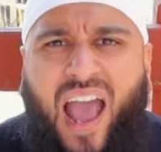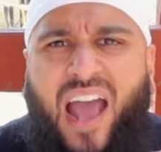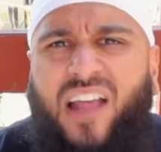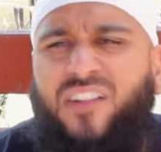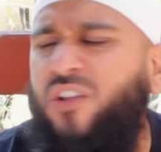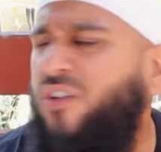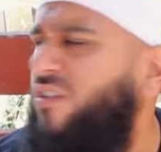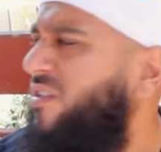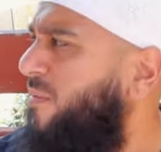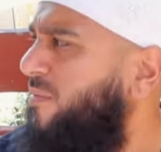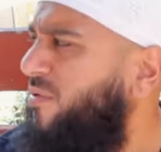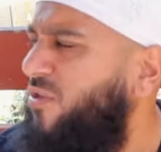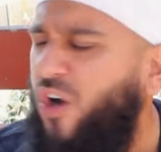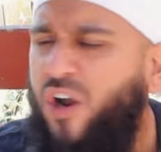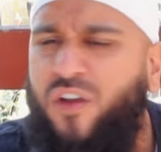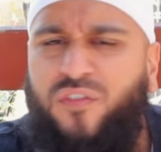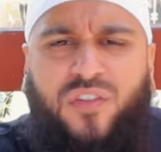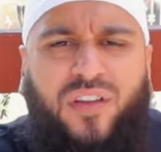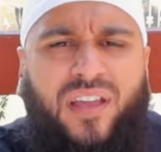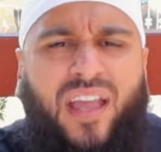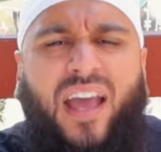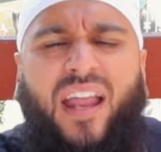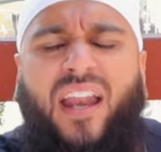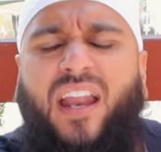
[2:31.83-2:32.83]
And those, I'm sorry if
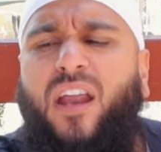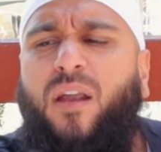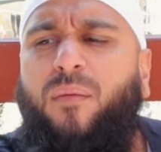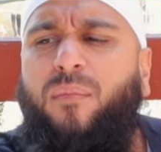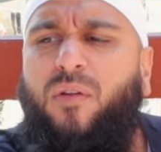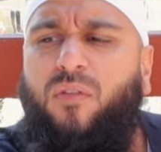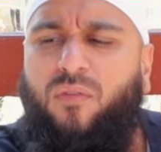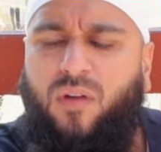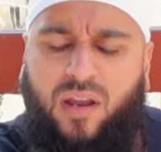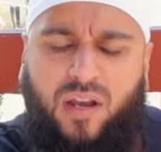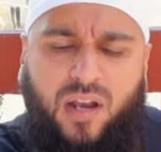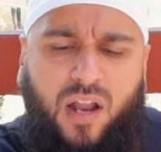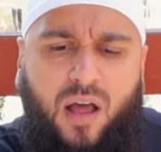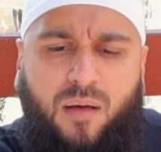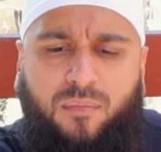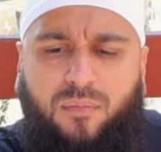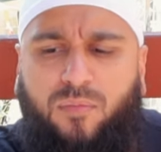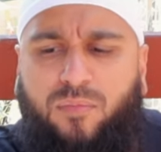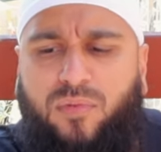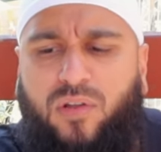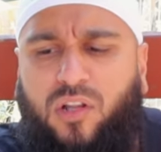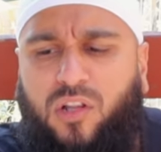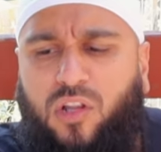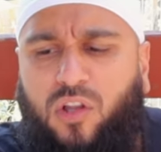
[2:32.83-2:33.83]
you can't hear me right now. I'm
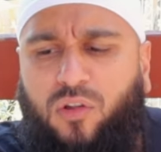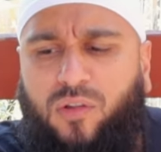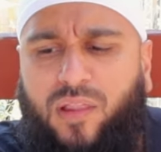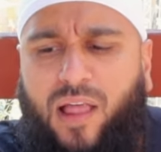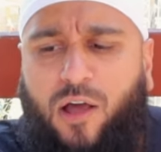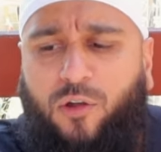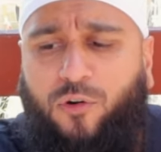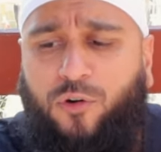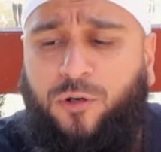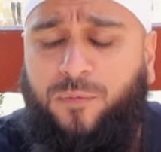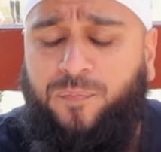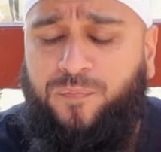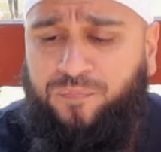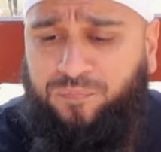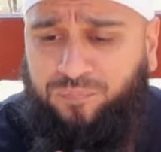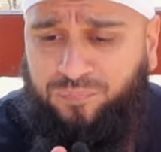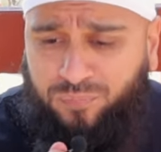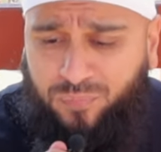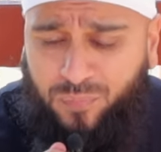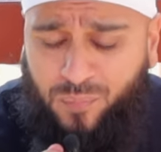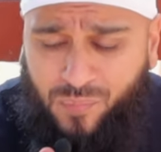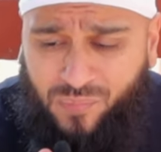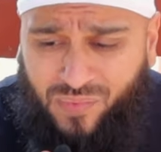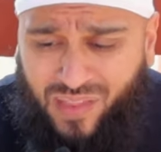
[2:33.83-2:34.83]
gonna be a little louder
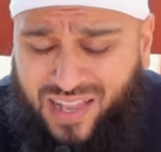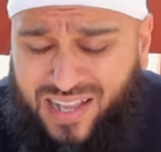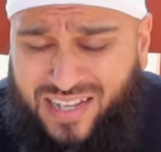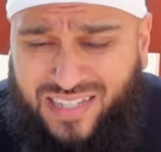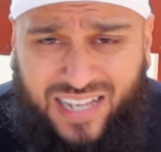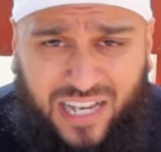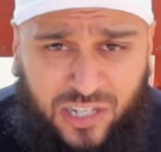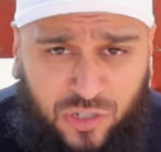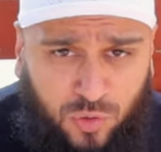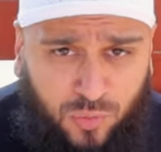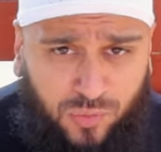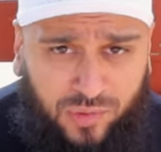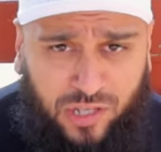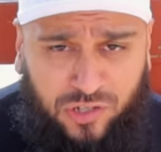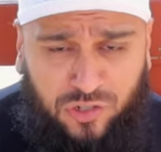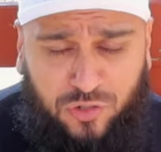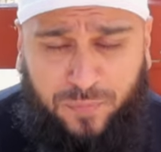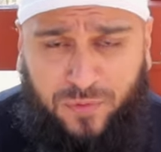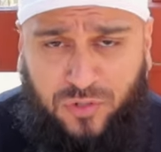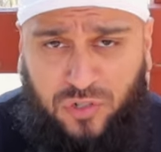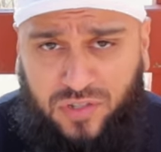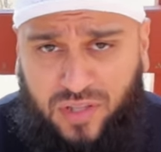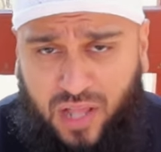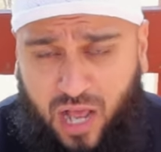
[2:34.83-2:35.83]
sexual
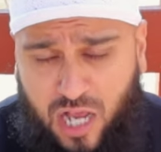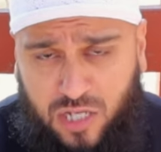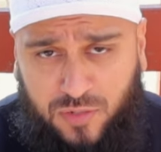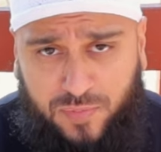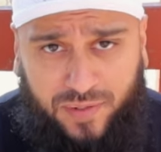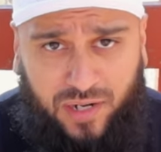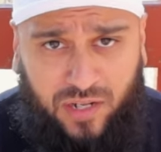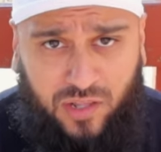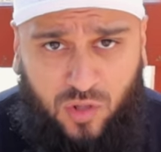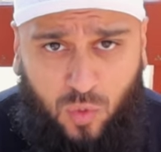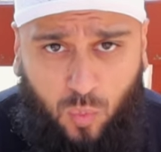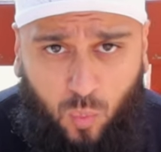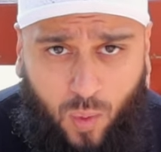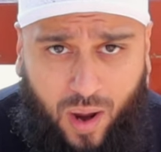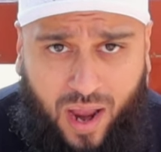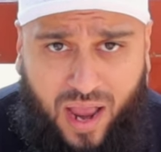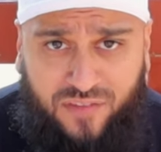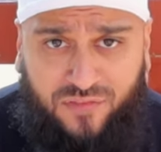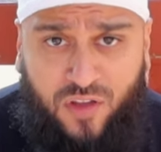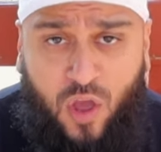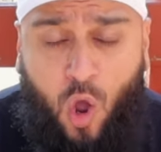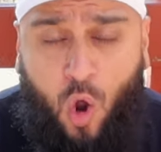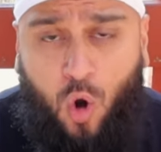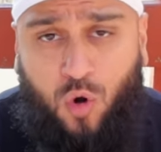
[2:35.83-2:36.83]
relationship between the husband and the
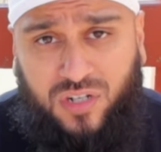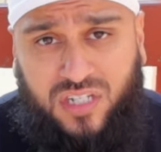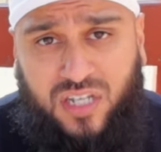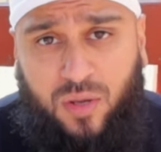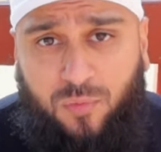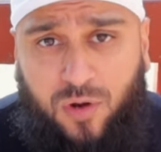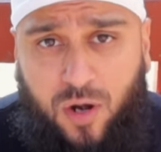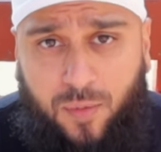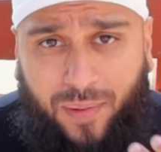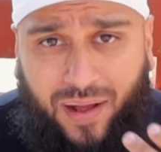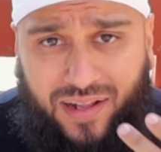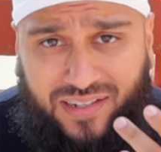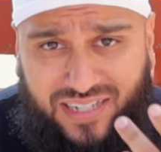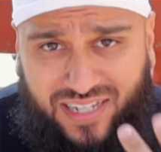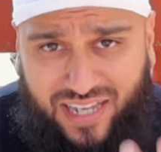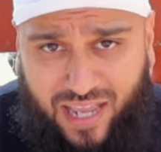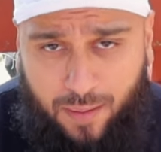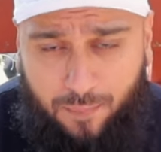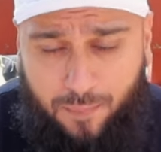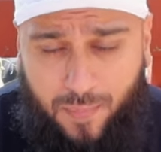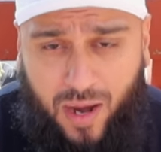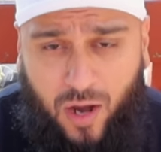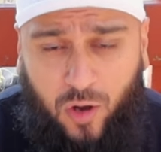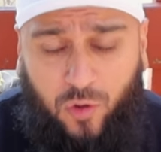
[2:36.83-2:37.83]
wife or someone about to
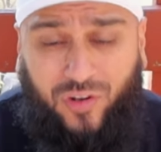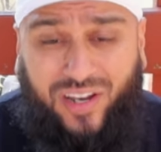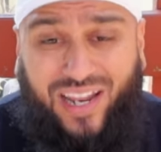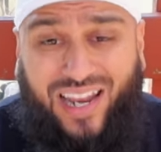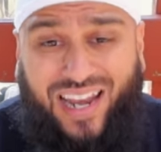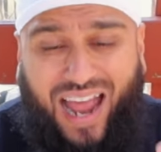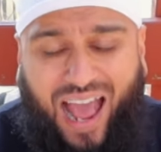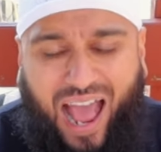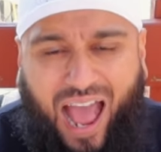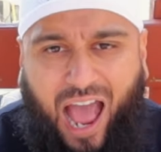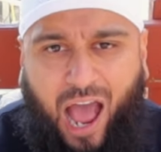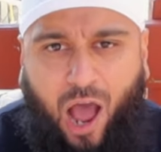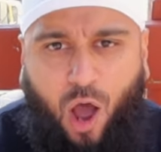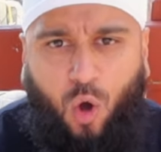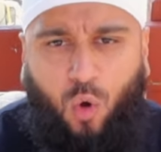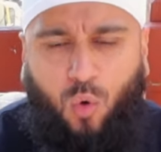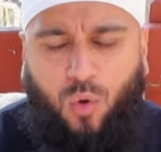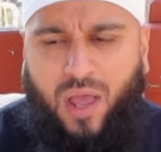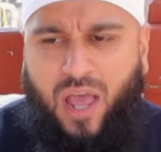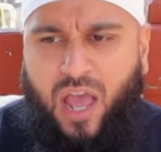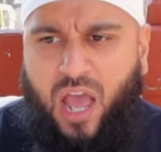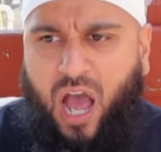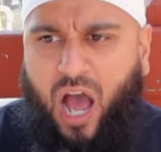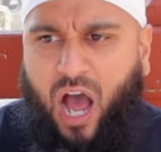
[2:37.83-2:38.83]
get married and how
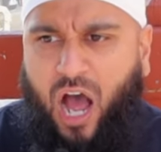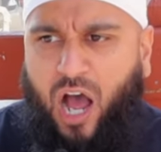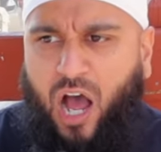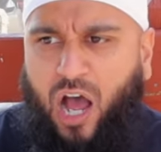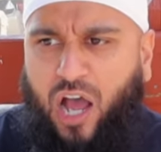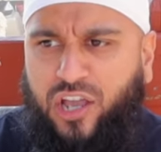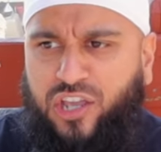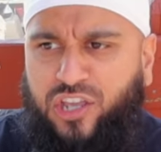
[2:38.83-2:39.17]
uh,